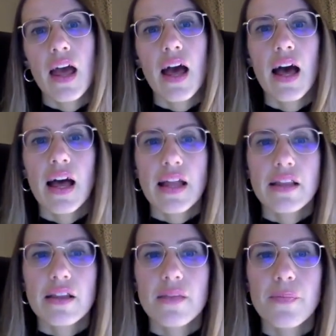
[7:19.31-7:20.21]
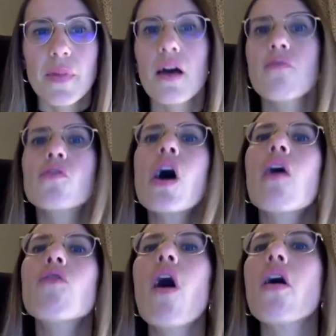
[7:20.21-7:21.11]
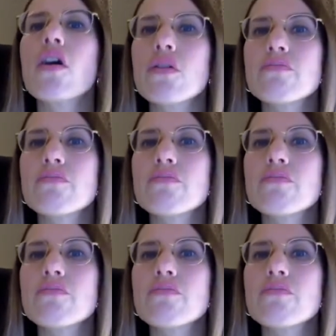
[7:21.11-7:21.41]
And for how long?